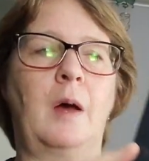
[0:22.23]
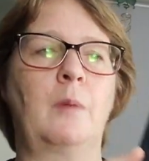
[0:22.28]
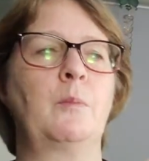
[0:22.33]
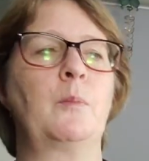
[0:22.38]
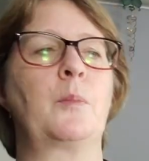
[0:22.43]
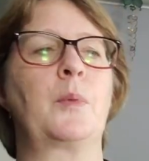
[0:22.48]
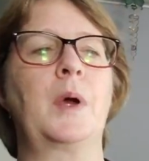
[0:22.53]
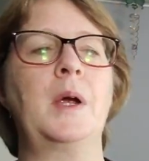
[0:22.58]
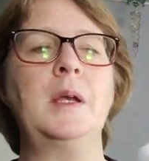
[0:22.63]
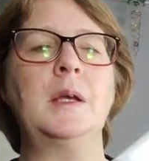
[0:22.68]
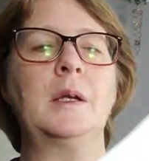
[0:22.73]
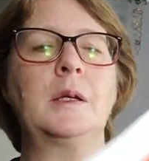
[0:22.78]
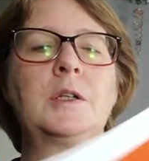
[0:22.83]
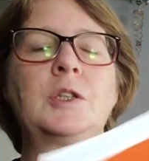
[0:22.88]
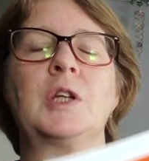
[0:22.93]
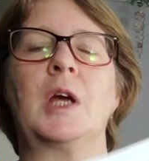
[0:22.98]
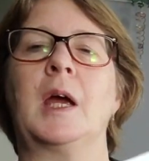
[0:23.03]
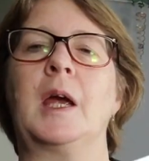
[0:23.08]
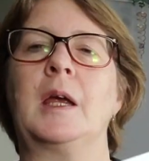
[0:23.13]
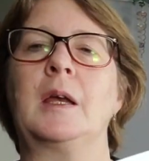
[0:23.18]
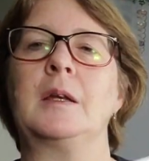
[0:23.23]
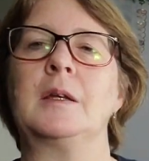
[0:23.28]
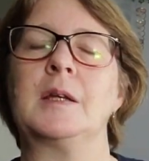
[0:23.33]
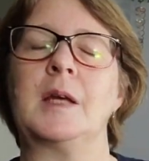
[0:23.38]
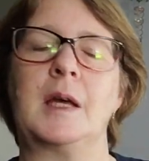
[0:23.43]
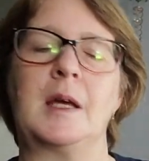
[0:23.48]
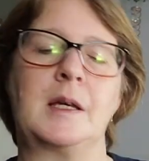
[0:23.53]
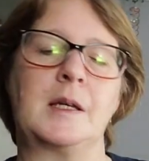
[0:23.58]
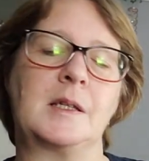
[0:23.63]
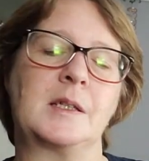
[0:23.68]
Brain Unchained
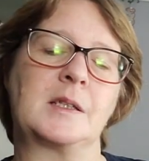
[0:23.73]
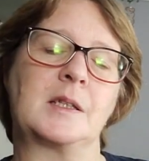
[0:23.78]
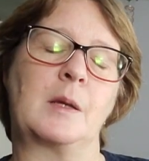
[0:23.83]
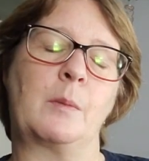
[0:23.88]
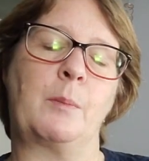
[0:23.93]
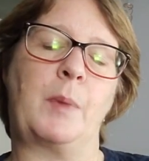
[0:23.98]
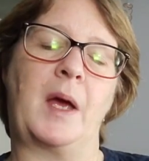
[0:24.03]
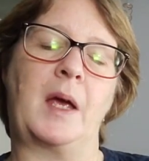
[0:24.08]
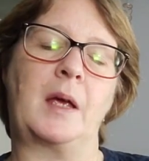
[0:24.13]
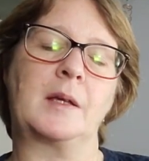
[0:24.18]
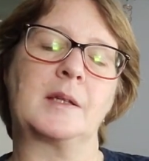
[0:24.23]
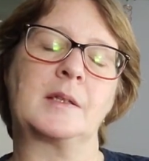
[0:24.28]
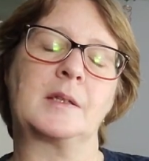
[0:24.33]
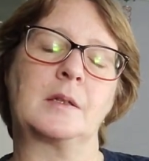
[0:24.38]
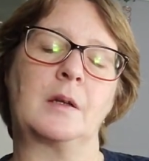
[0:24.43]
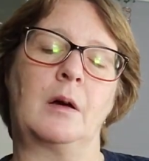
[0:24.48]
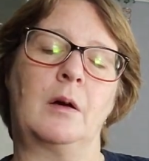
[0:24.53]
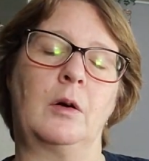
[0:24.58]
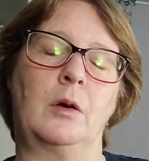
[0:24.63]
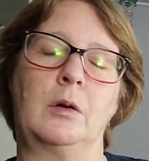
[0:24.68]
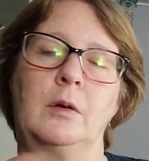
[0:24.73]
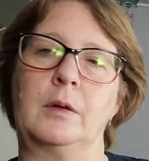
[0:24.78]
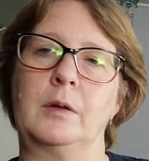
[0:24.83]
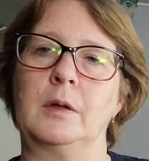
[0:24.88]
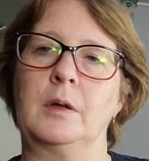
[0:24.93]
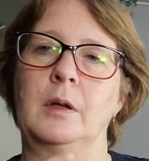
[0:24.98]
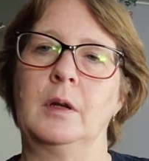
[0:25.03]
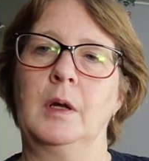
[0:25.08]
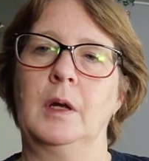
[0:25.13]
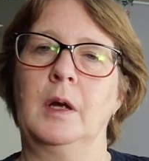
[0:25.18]
is based
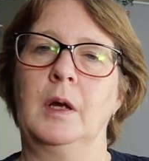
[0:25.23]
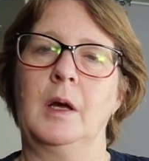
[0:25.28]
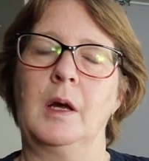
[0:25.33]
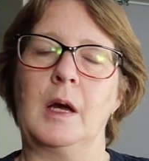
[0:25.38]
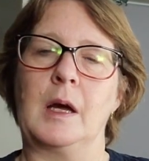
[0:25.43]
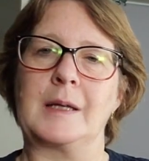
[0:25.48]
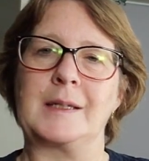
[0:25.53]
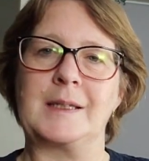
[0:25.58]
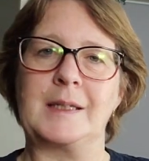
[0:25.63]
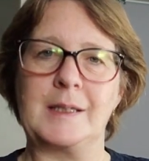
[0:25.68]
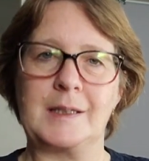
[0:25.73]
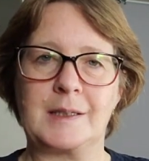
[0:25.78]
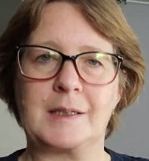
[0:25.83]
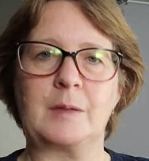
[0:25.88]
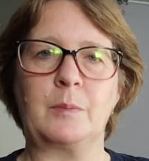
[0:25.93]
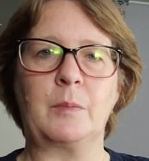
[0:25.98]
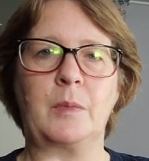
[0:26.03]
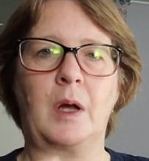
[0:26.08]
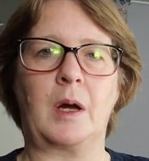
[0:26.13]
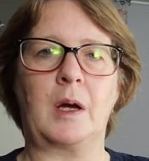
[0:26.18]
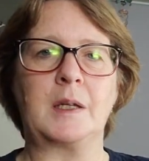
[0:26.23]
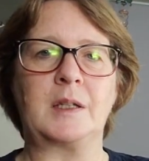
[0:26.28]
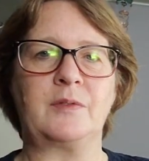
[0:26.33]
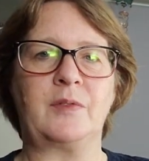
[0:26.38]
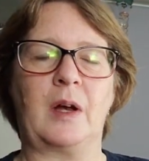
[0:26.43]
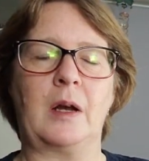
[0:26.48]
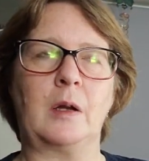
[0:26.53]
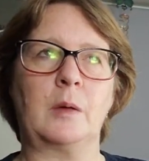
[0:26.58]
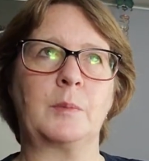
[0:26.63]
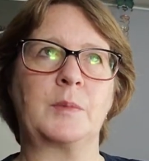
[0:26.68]
on a system that I
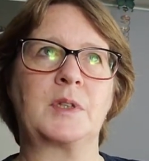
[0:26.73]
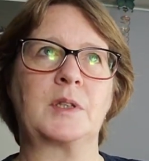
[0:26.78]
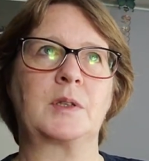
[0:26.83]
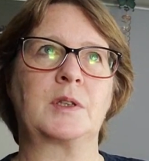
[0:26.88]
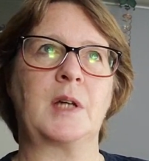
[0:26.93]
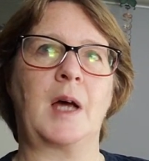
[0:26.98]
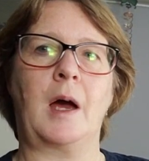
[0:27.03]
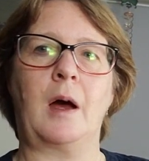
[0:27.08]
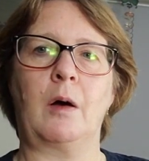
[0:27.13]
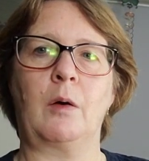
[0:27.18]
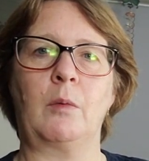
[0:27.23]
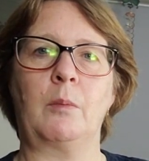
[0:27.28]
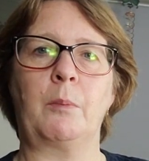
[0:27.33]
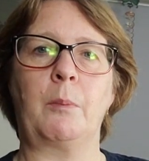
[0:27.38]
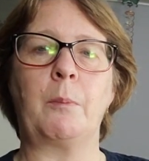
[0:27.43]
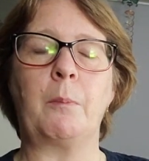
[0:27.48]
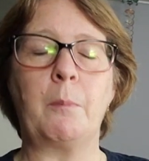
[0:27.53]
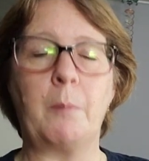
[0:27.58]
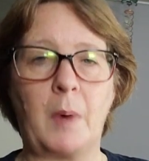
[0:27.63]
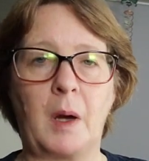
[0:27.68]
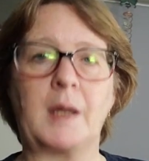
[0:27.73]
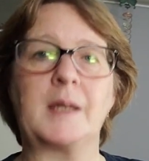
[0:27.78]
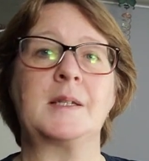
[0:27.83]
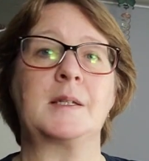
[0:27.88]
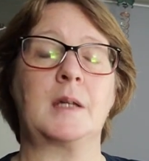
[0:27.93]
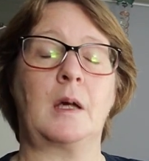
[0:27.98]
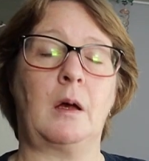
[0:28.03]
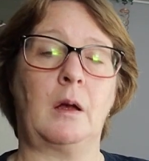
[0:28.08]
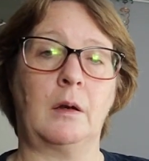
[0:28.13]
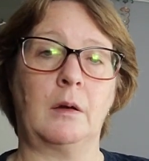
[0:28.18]
developed to help my
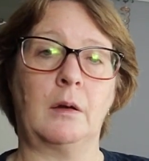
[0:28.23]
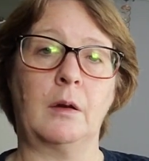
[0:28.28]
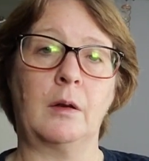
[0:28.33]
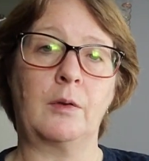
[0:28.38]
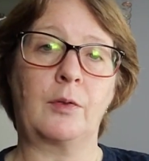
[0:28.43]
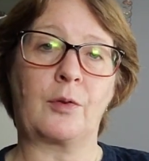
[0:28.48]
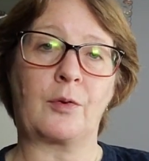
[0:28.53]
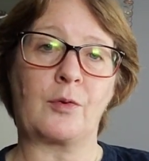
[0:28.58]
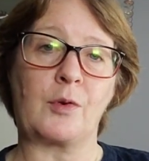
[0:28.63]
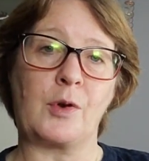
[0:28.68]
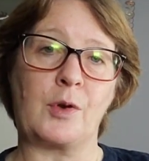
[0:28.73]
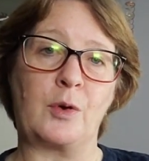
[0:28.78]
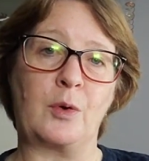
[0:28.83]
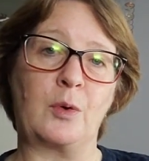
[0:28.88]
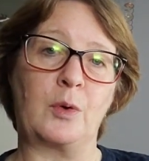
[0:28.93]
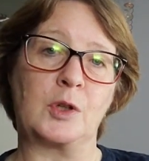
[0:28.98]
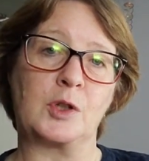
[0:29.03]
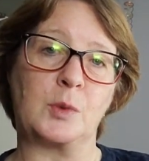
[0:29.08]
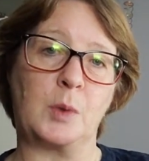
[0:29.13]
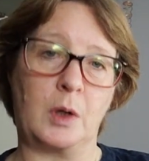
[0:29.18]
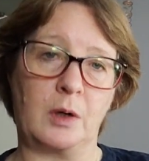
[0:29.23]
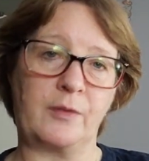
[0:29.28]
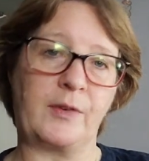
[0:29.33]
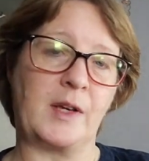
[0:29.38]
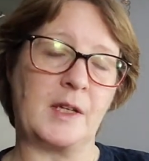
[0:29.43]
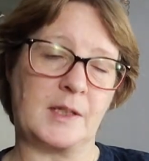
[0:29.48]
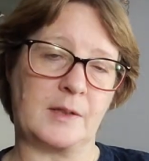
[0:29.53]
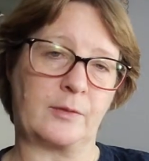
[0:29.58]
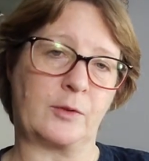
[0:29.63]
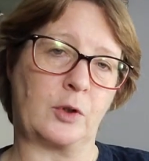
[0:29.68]
son through 12
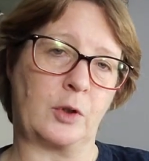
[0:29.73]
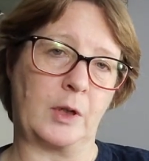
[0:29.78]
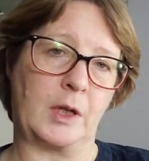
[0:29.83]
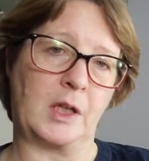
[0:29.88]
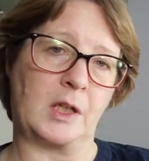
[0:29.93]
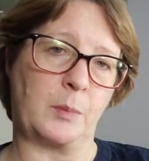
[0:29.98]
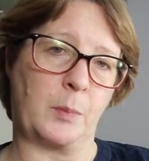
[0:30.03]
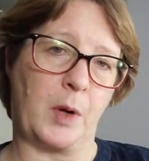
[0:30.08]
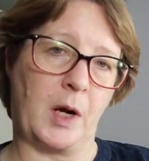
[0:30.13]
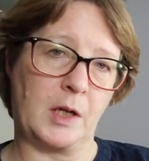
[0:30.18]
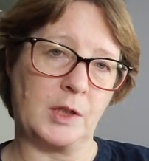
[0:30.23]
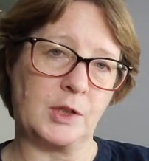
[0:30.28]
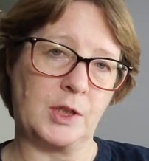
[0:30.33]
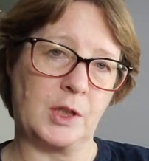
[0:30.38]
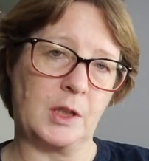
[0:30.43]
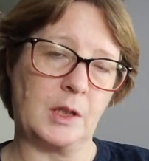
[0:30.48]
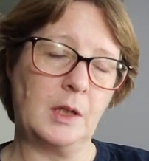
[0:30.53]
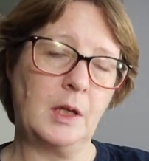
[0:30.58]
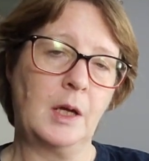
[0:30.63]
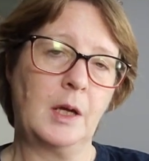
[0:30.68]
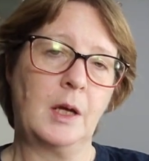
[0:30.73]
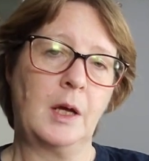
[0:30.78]
years of chronic depression.